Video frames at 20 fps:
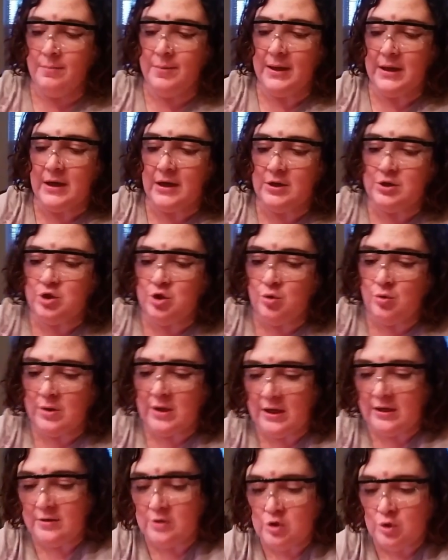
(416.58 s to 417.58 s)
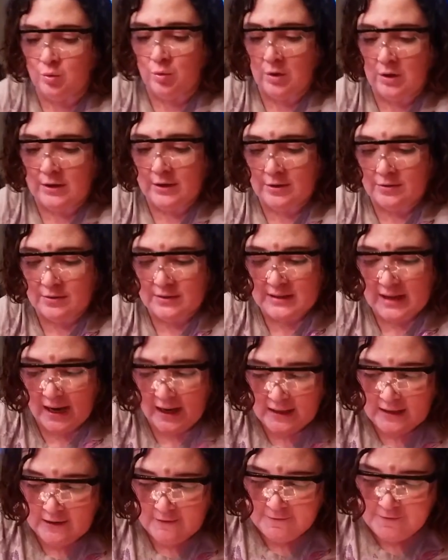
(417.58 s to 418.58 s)
because you can do a little
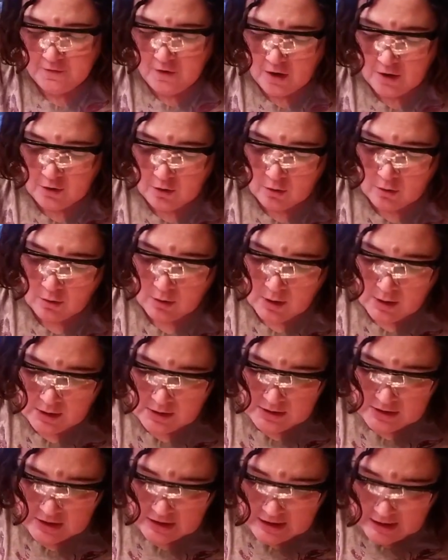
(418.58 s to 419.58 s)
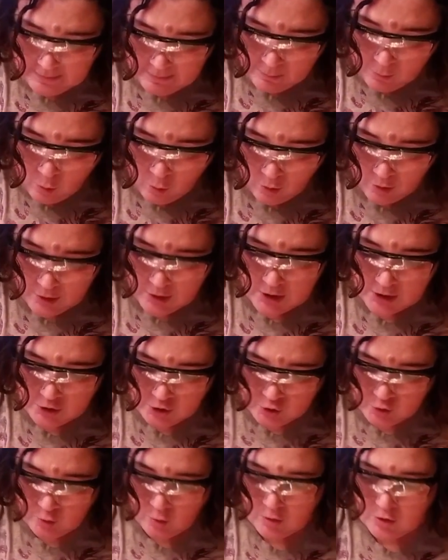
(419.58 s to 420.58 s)
tiny funnel to get more
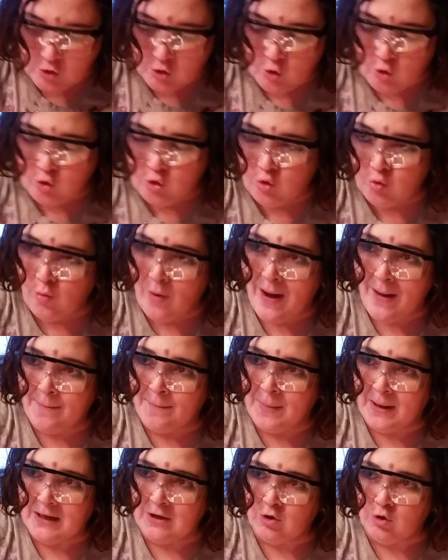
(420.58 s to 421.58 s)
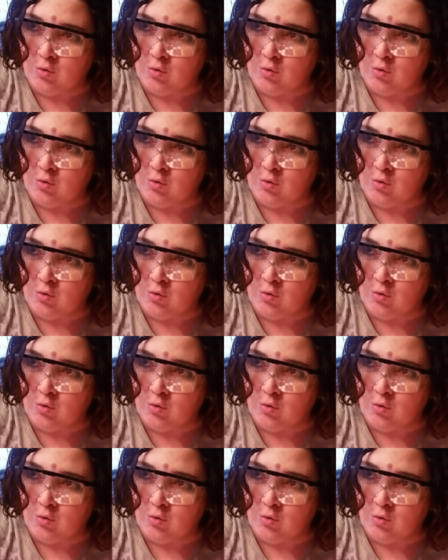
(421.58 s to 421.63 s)
control and do drop by